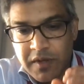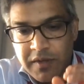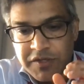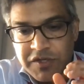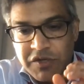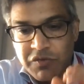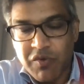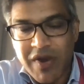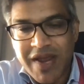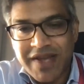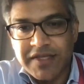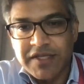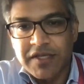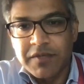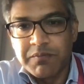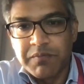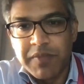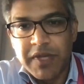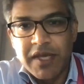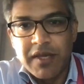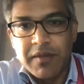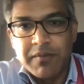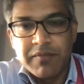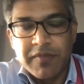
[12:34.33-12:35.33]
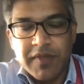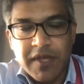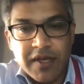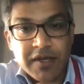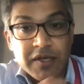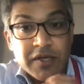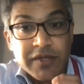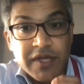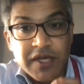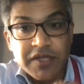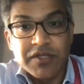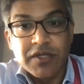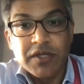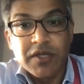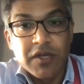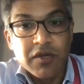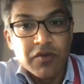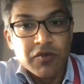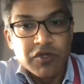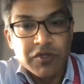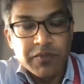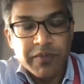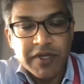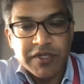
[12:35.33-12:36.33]
directed beam that doesn't
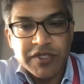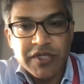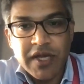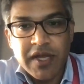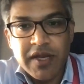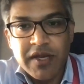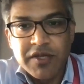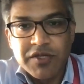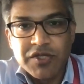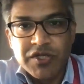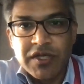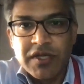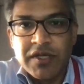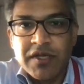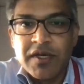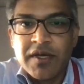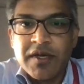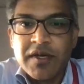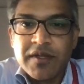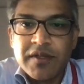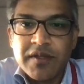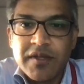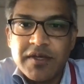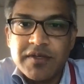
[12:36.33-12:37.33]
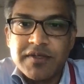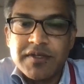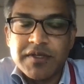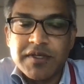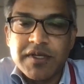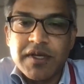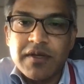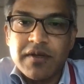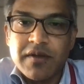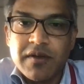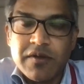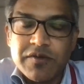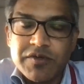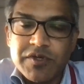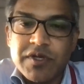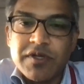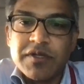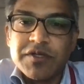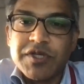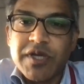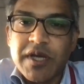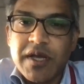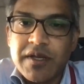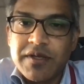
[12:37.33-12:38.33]
lose much energy. These are
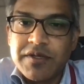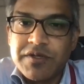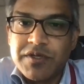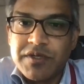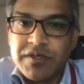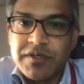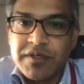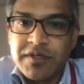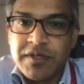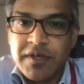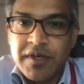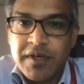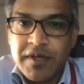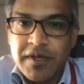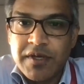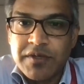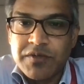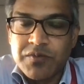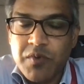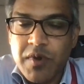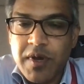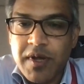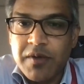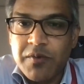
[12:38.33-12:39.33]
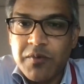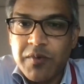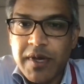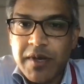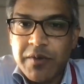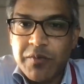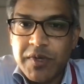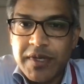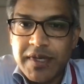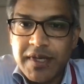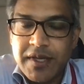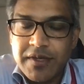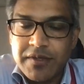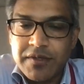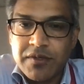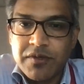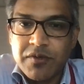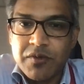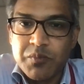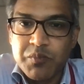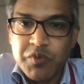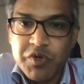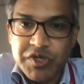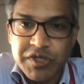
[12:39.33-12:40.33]
technological challenges as well, where we need
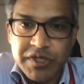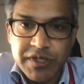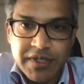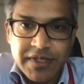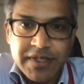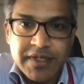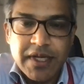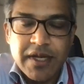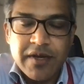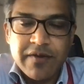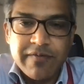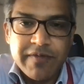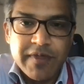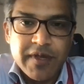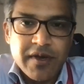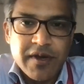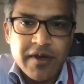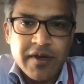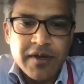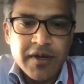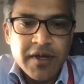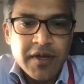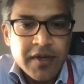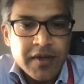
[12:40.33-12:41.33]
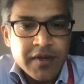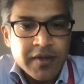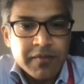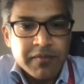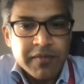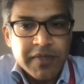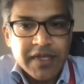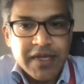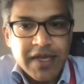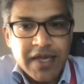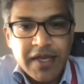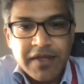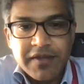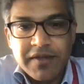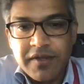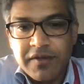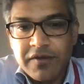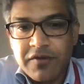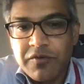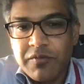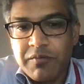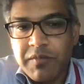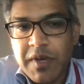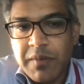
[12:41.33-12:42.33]
to push the state of the art. But the key thing
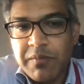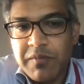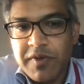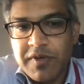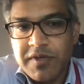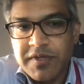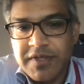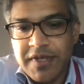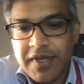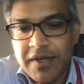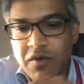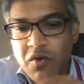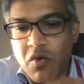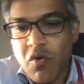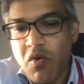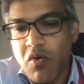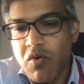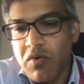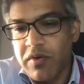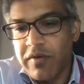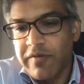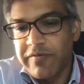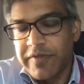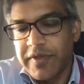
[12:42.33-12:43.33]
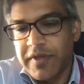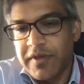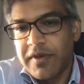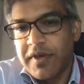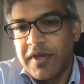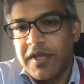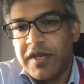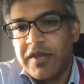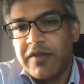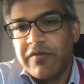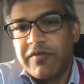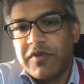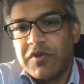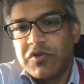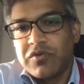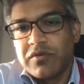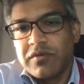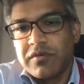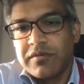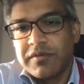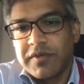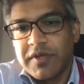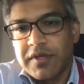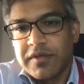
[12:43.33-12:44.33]
to remember is that all of the
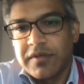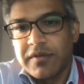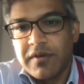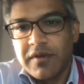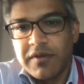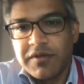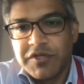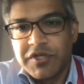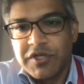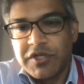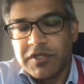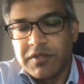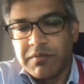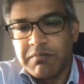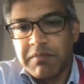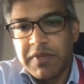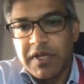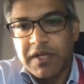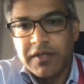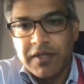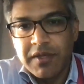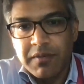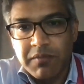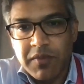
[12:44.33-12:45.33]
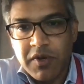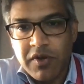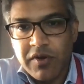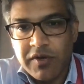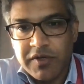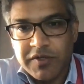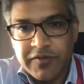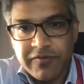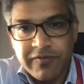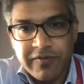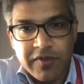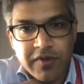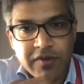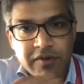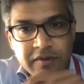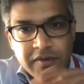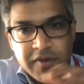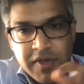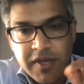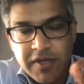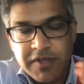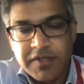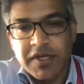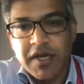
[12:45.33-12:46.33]
individual technologies and building blocks for the
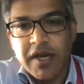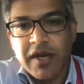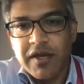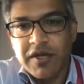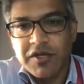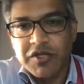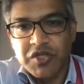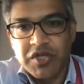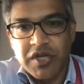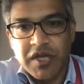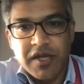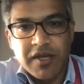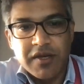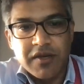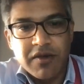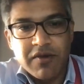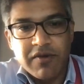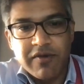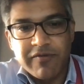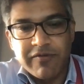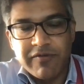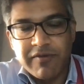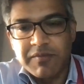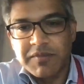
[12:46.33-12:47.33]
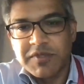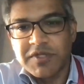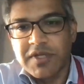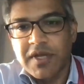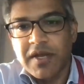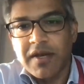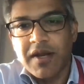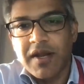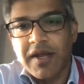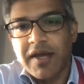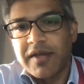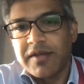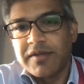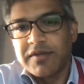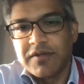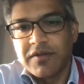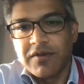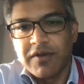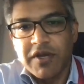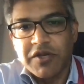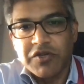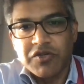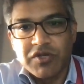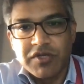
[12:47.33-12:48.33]
entire chain, going from sunlight to
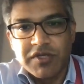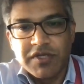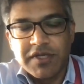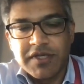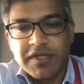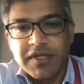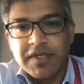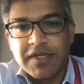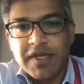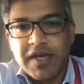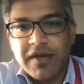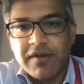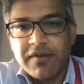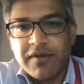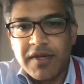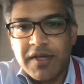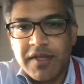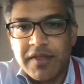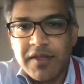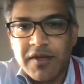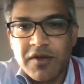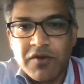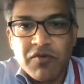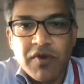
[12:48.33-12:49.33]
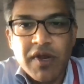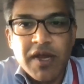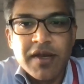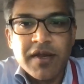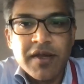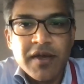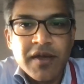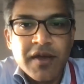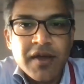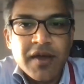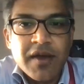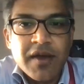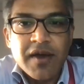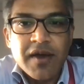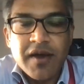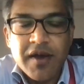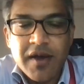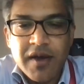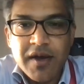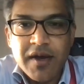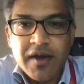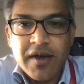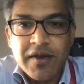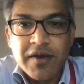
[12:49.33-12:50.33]
electricity down in the grid,
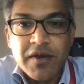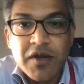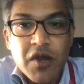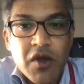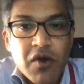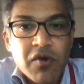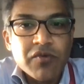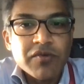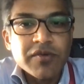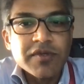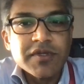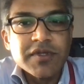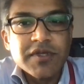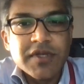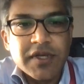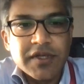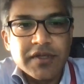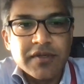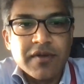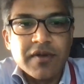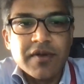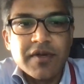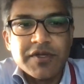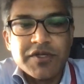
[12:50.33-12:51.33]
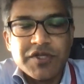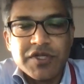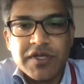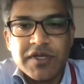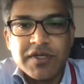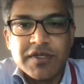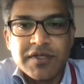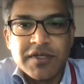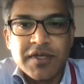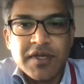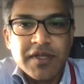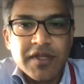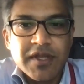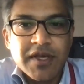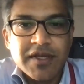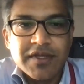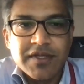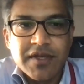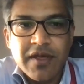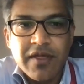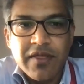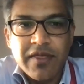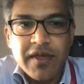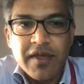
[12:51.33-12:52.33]
are known technologies. There's
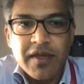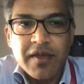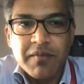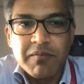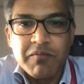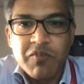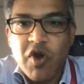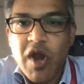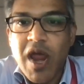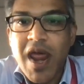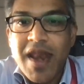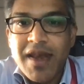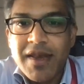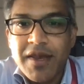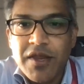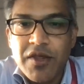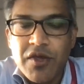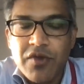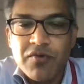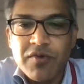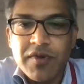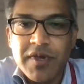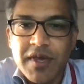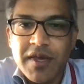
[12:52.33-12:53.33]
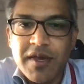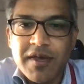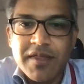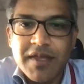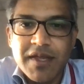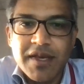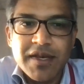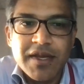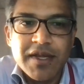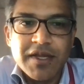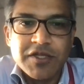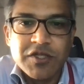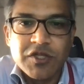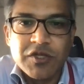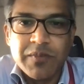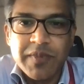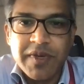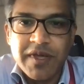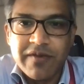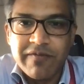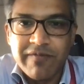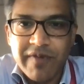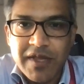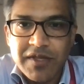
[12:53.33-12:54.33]
nothing brand new here that needs to
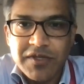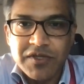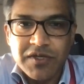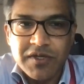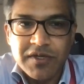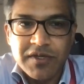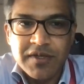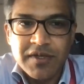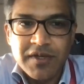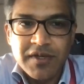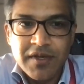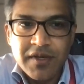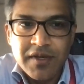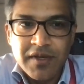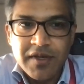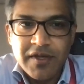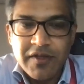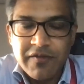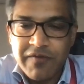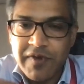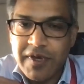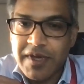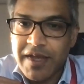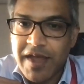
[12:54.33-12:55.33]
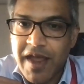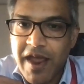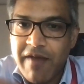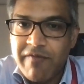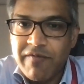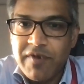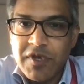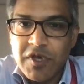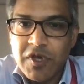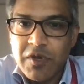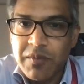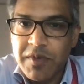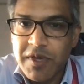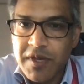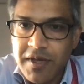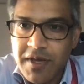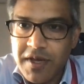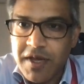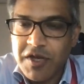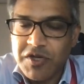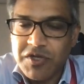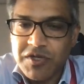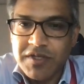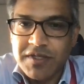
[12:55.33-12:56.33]
be invented. In fact, every
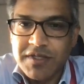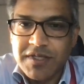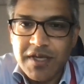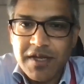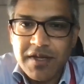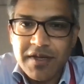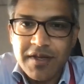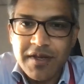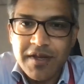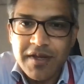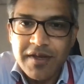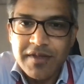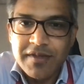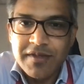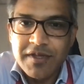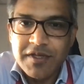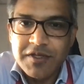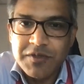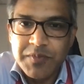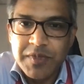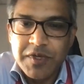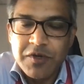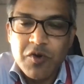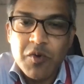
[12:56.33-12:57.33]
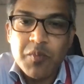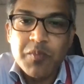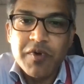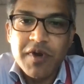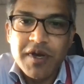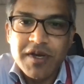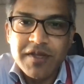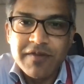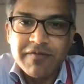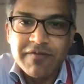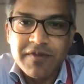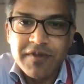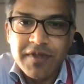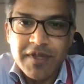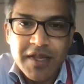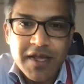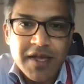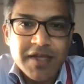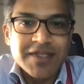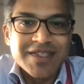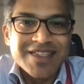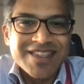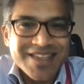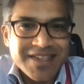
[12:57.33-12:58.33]
communication satellite that's been operating for the
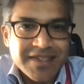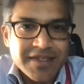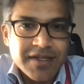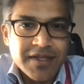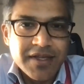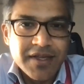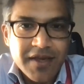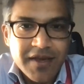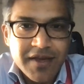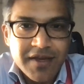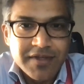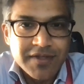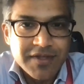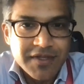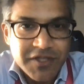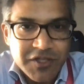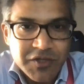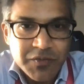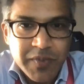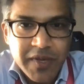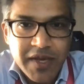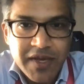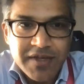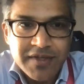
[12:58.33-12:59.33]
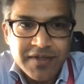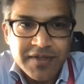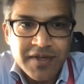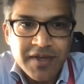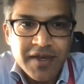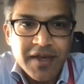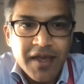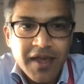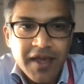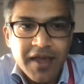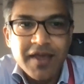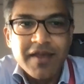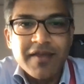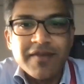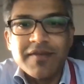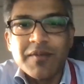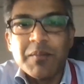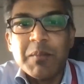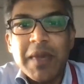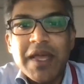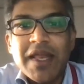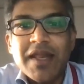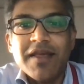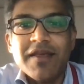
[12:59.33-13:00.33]
last 60 years in space is a
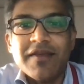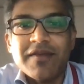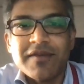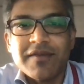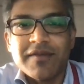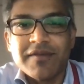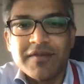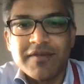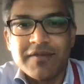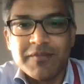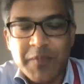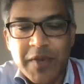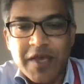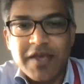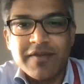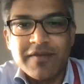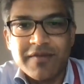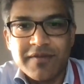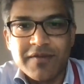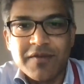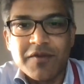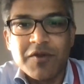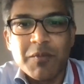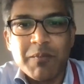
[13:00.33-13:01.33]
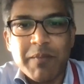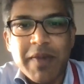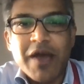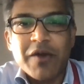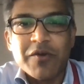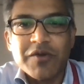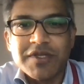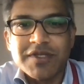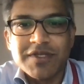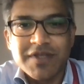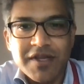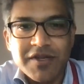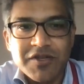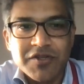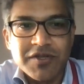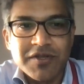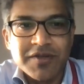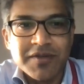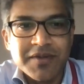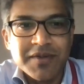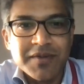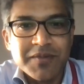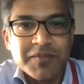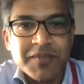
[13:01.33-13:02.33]
mini space solar power
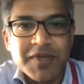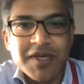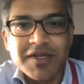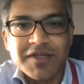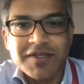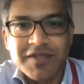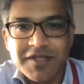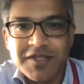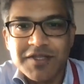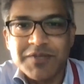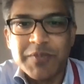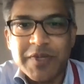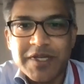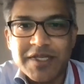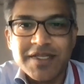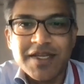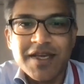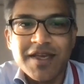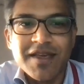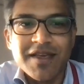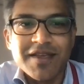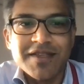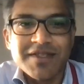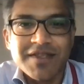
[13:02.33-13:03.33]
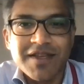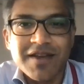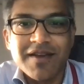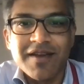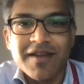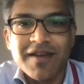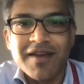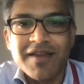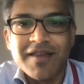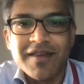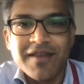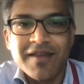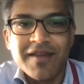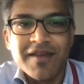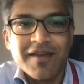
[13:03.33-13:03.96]
station, because it's been taking sunlight,